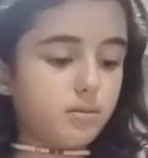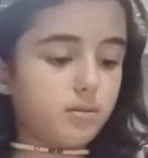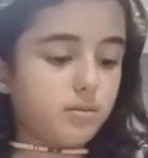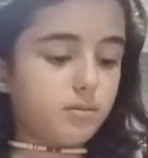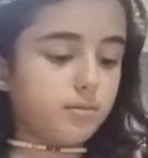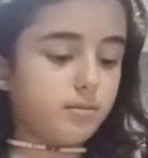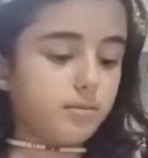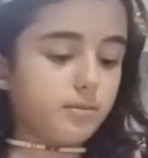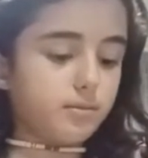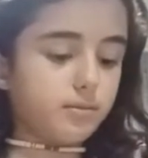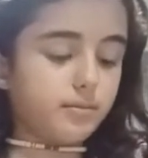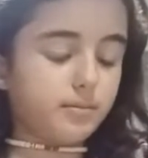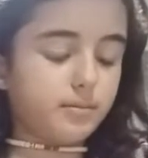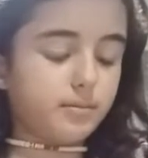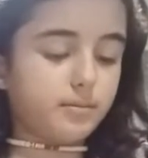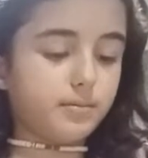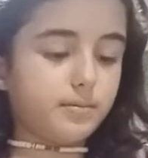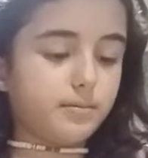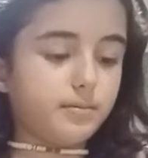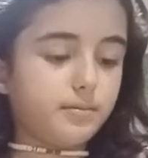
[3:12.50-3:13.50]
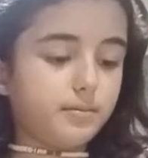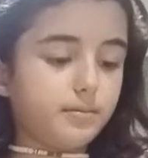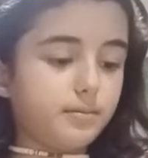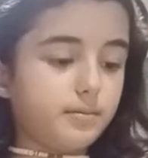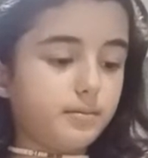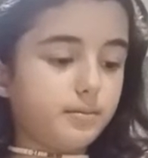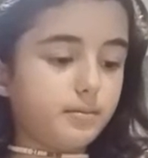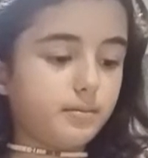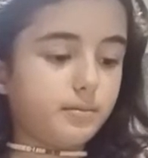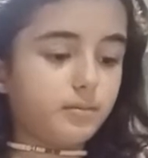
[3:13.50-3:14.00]

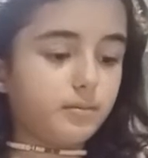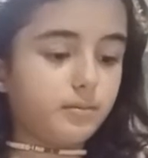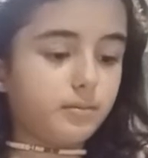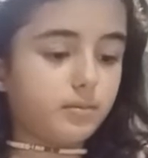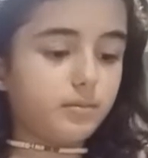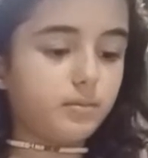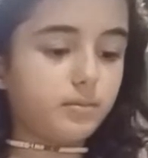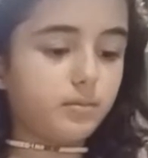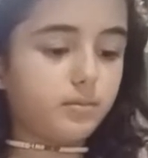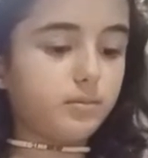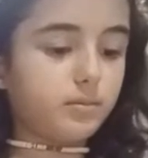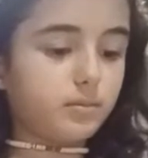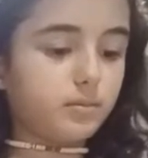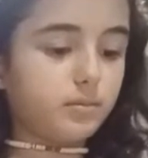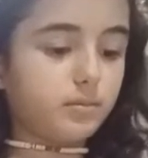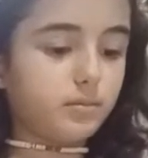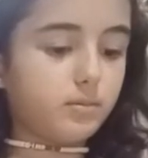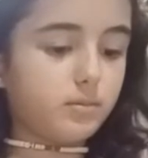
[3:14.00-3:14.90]
(silence)